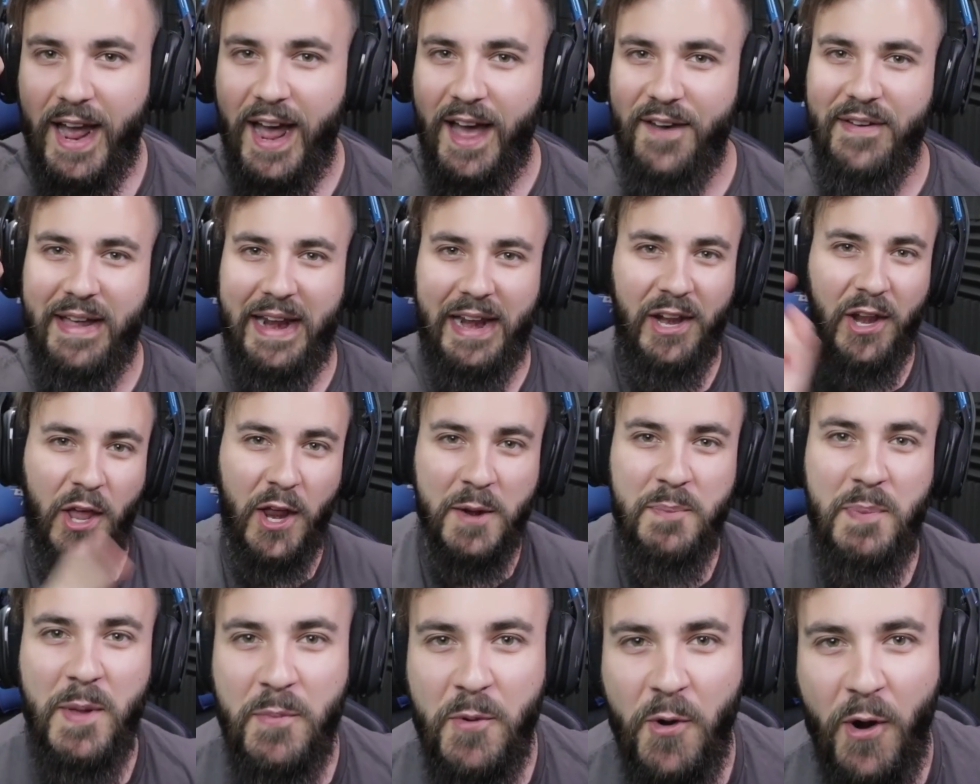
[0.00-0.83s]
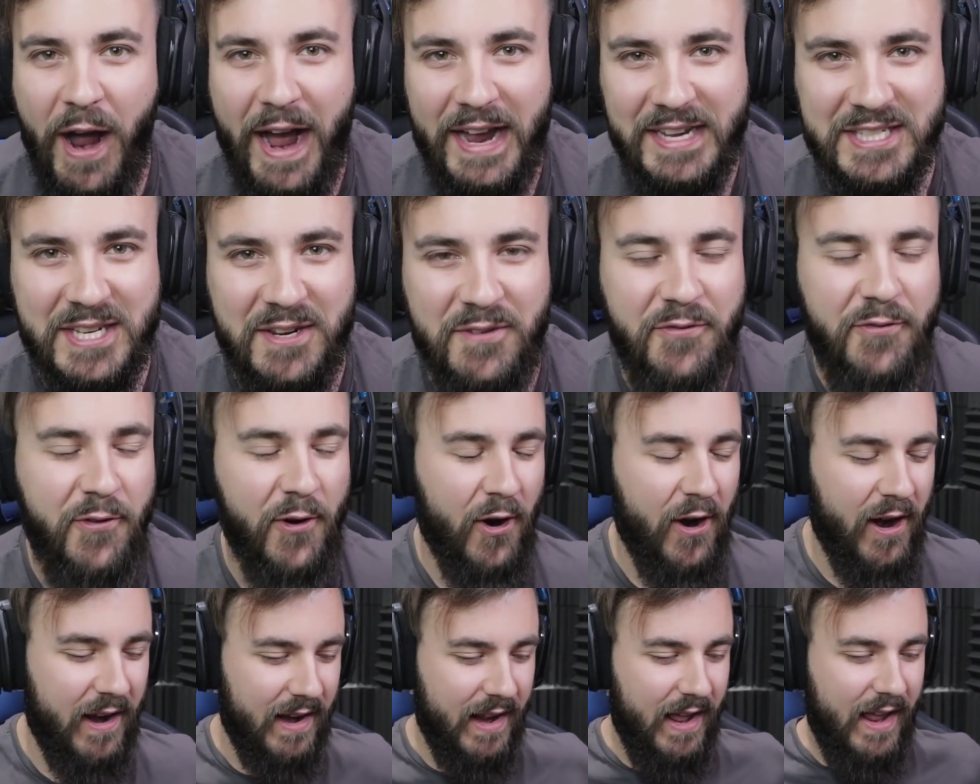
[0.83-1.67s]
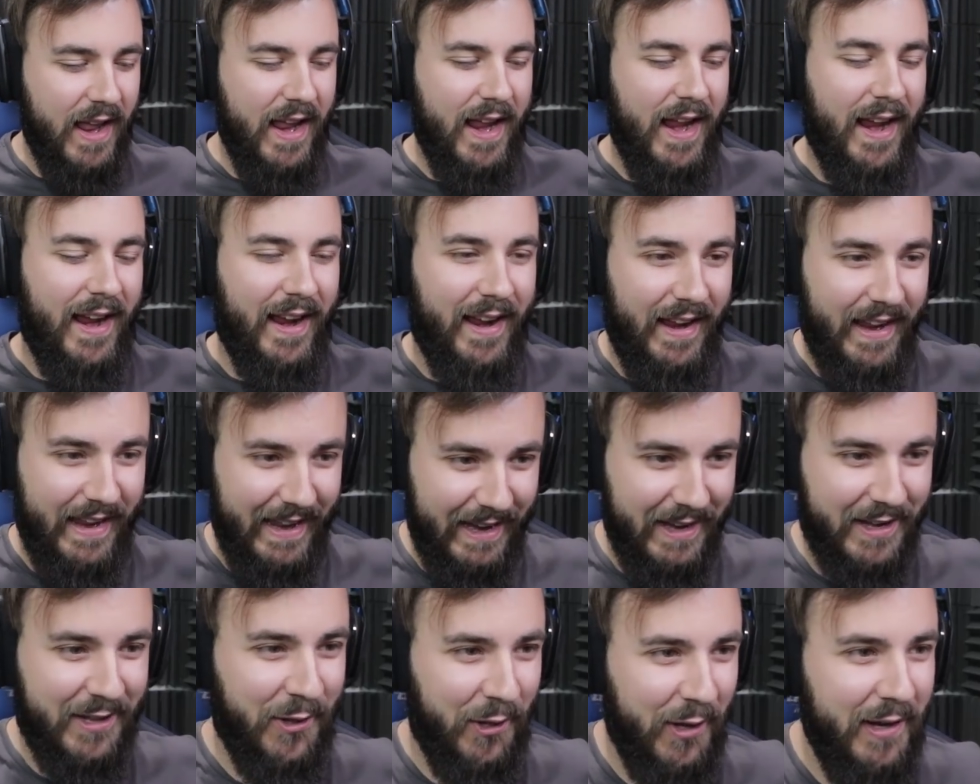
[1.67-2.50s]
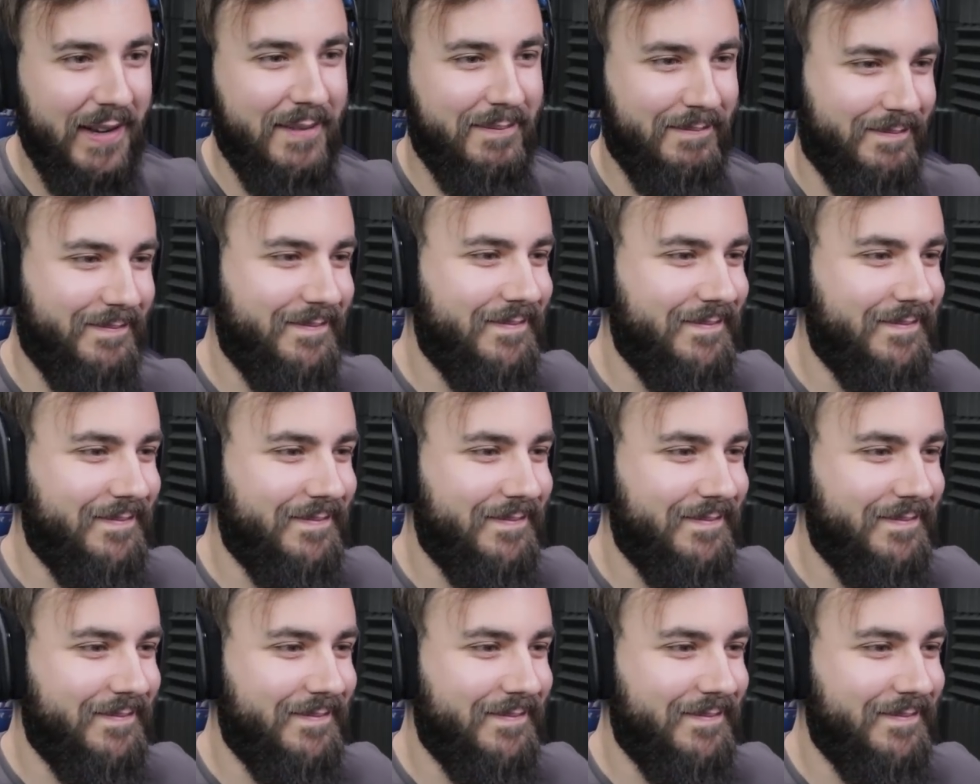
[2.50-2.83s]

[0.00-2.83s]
I've had a lot of people asking for it, include